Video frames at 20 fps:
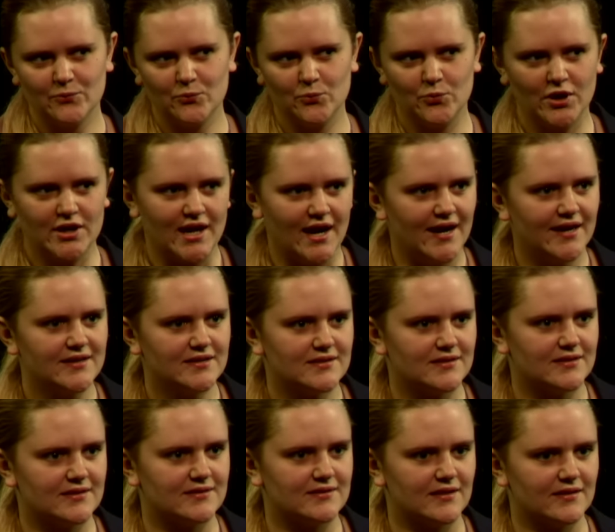What kind
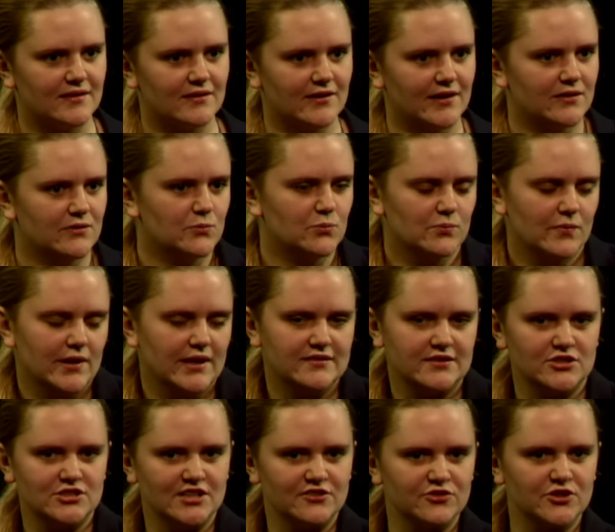is there? And is
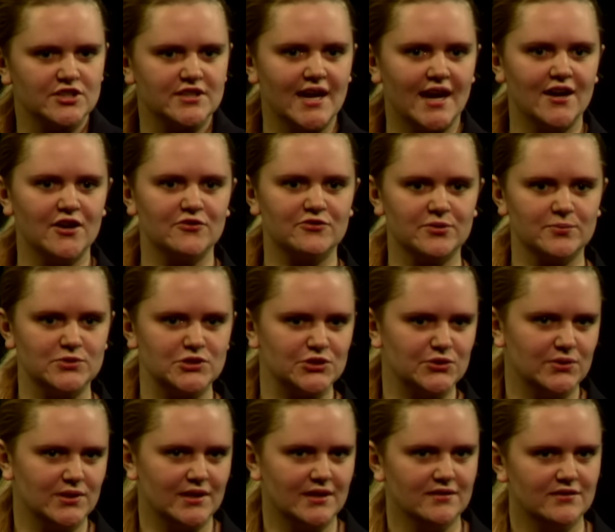it different now from 2
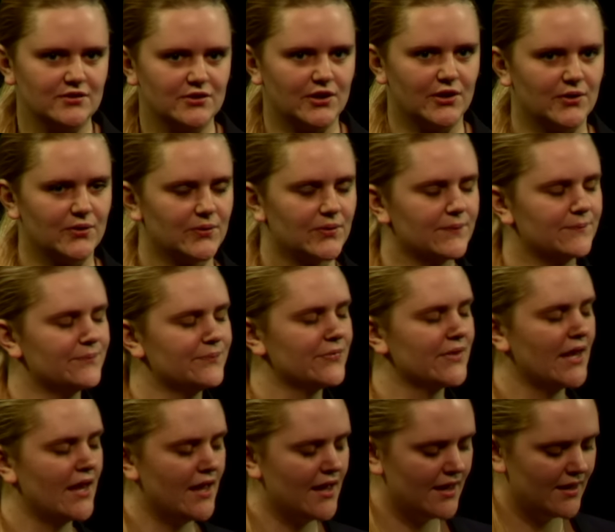years ago?
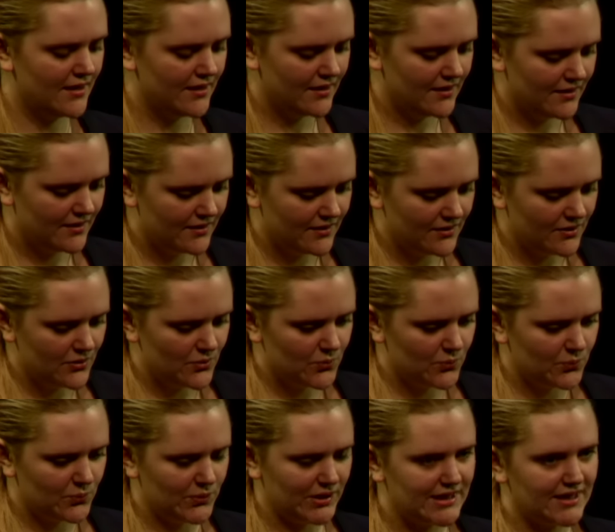
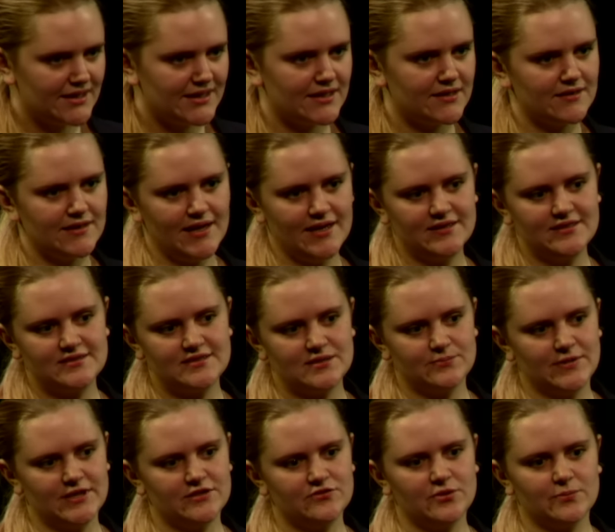We can get an
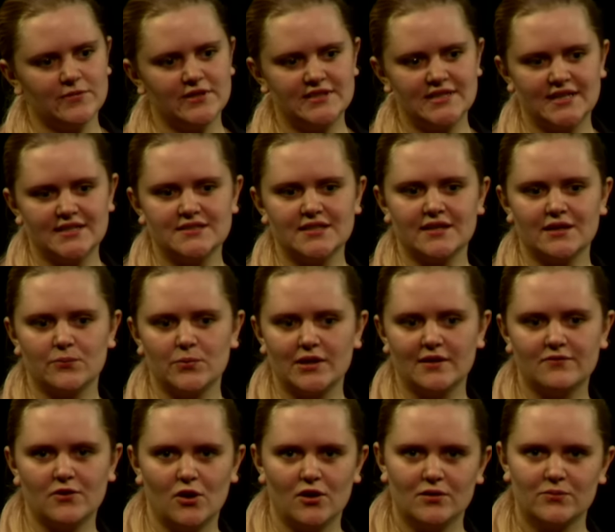estimate from the data that we
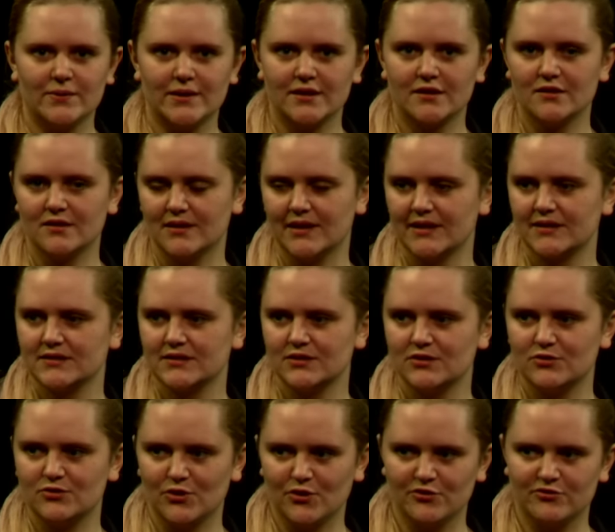have already collected
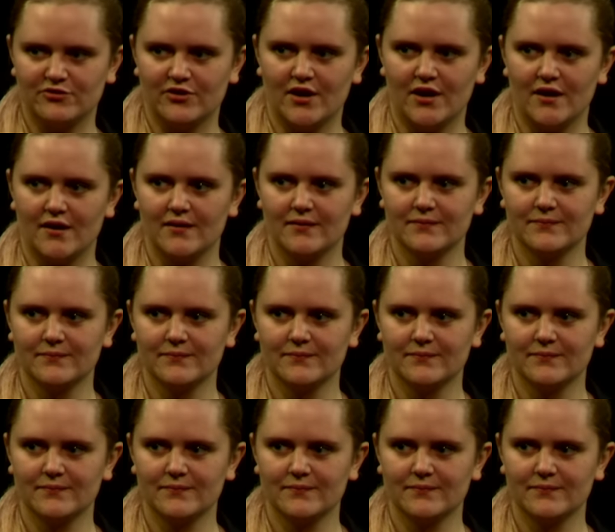so far.